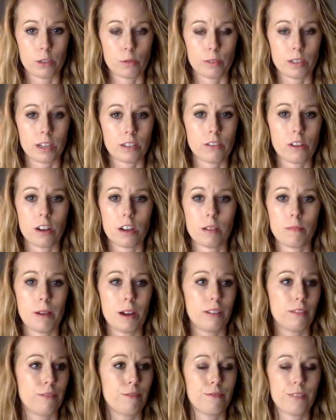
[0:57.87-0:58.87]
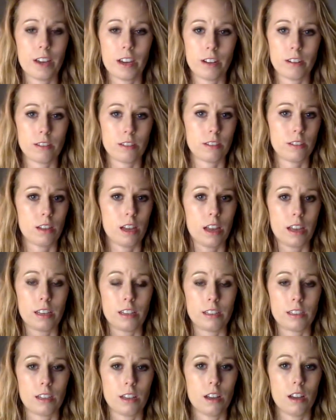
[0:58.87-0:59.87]
We're allowed to talk about affairs
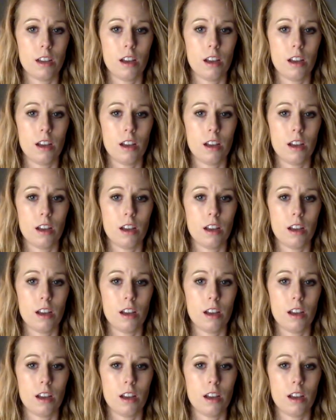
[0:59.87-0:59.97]
and